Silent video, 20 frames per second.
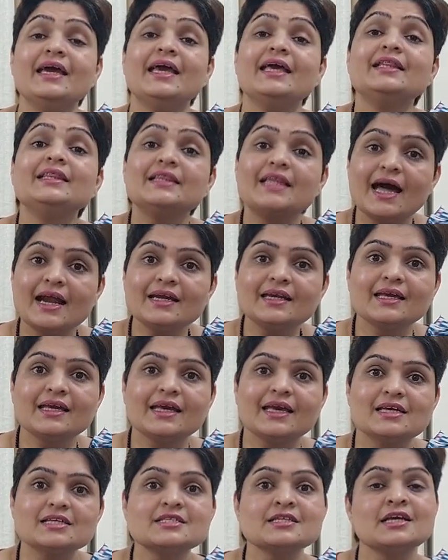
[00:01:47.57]
In that
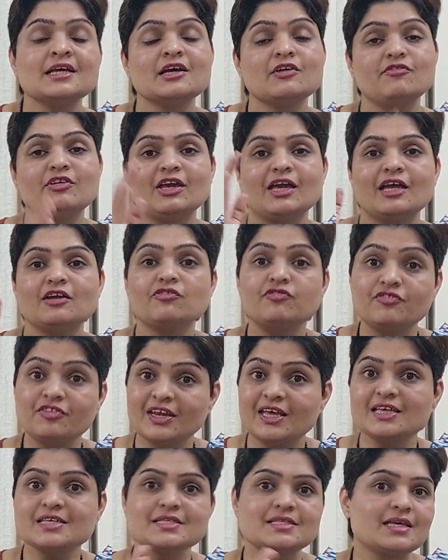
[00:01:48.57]
case, we can
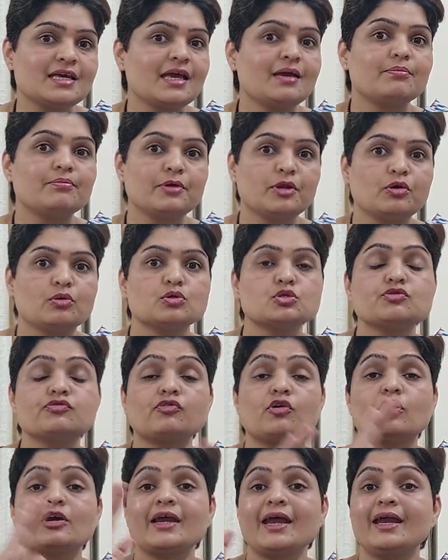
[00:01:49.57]
freeze the embryos
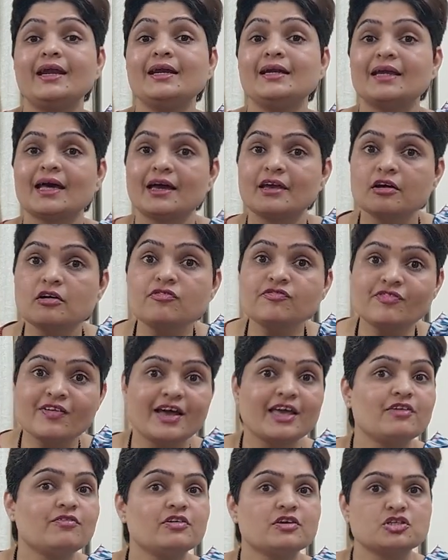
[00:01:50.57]
for entire
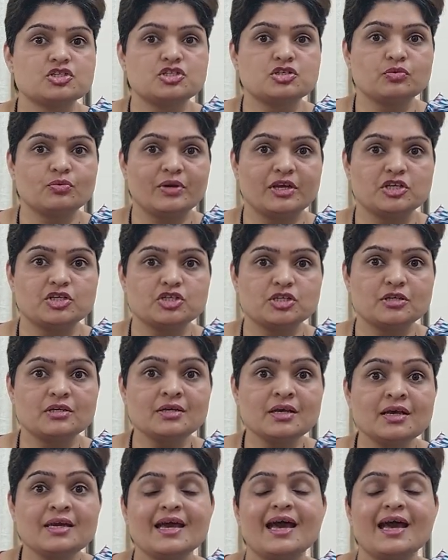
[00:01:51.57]
5 years duration.